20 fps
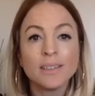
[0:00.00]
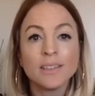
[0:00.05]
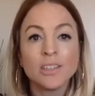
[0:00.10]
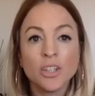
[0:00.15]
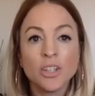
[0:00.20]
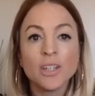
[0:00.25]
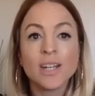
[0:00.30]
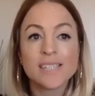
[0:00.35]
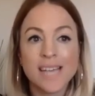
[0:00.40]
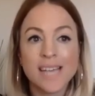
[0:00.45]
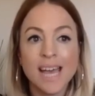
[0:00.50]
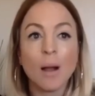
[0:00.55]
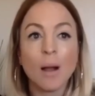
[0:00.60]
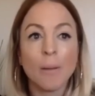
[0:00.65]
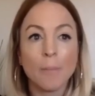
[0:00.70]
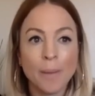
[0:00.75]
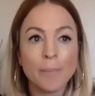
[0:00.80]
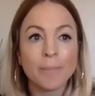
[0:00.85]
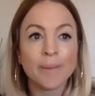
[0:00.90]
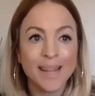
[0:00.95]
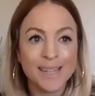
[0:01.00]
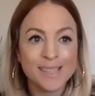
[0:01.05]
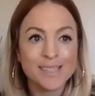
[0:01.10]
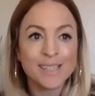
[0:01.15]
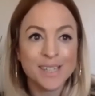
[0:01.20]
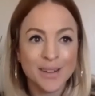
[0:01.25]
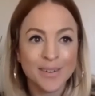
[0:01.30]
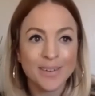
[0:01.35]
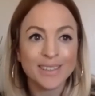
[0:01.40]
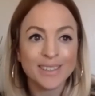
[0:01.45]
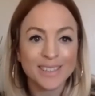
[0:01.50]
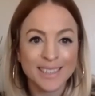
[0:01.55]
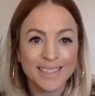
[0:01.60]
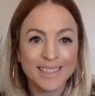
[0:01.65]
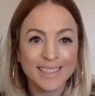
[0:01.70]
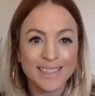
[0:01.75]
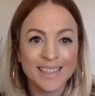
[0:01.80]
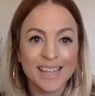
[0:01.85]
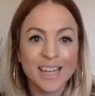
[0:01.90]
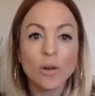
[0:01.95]
you need to help them get to know each
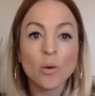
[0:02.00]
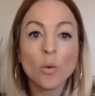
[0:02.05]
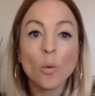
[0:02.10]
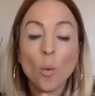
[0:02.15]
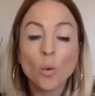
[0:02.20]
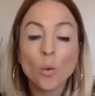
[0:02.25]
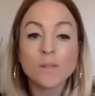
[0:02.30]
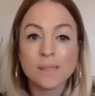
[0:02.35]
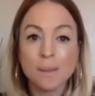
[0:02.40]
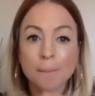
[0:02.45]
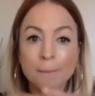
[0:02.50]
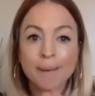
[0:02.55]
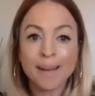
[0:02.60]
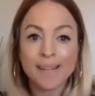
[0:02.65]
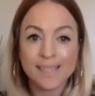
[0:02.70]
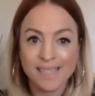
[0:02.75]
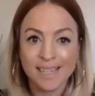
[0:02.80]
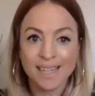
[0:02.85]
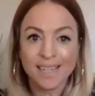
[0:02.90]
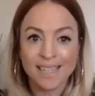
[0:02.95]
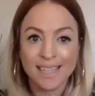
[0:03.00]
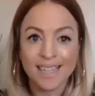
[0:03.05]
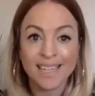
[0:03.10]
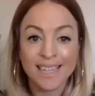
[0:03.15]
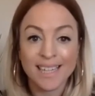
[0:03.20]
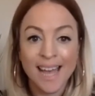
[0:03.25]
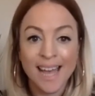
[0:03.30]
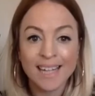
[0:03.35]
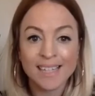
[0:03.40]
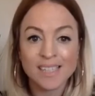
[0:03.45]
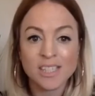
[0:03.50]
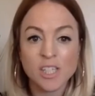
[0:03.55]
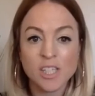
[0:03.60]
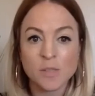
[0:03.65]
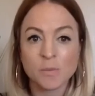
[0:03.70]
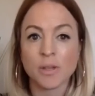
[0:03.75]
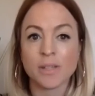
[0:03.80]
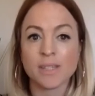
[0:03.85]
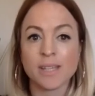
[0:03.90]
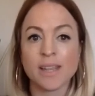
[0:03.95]
other. They don't automatically connect
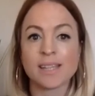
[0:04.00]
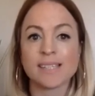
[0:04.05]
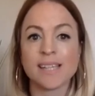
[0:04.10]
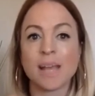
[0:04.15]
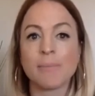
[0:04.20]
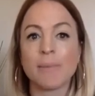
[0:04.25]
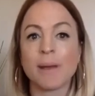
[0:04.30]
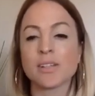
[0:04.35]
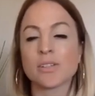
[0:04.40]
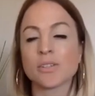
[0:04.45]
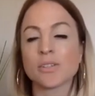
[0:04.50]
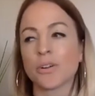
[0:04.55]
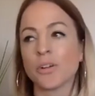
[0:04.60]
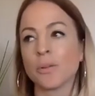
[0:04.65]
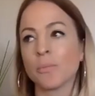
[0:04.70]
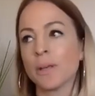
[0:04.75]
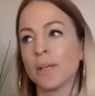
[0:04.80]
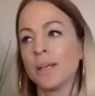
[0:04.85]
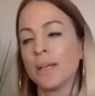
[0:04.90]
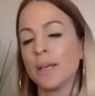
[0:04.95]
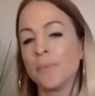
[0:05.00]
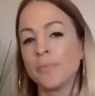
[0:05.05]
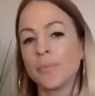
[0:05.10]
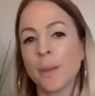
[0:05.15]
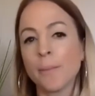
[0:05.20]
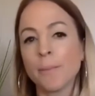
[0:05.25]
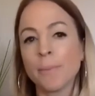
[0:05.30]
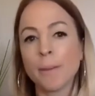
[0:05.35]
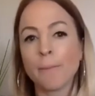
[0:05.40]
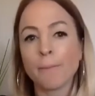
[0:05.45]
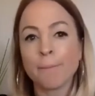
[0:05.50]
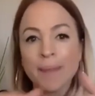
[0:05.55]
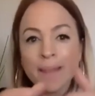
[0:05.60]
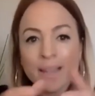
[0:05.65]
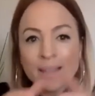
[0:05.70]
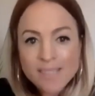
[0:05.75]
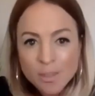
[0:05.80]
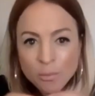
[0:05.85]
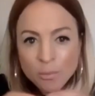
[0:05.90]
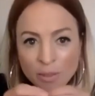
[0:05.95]
just because they're the same age group. But
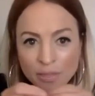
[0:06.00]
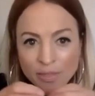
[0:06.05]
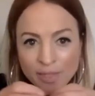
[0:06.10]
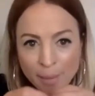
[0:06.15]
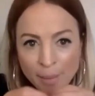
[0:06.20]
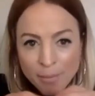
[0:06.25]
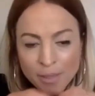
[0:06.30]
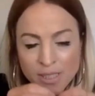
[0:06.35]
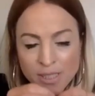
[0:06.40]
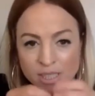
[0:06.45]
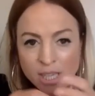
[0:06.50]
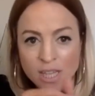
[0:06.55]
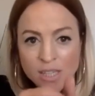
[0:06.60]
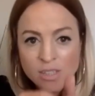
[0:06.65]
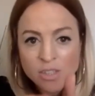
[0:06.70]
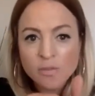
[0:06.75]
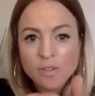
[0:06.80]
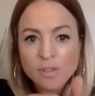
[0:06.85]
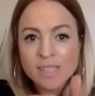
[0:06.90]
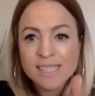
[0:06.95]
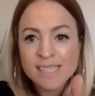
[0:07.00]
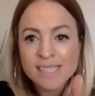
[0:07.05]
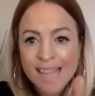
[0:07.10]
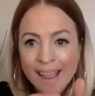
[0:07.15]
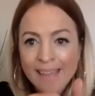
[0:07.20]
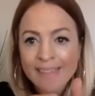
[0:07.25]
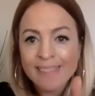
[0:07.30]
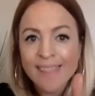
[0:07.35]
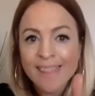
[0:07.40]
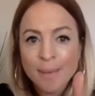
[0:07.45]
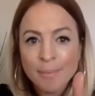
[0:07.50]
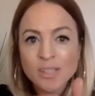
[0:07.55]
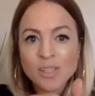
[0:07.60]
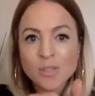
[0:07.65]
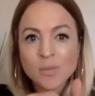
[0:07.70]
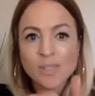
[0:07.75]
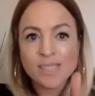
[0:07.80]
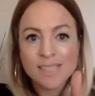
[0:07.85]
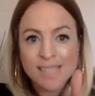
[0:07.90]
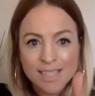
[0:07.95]
building with them, so it's getting them
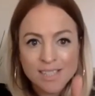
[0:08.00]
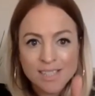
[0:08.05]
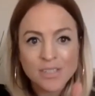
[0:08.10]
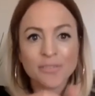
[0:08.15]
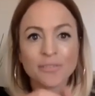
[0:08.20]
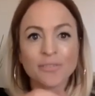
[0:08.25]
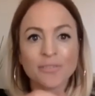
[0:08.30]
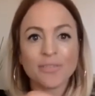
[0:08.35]
into a set of,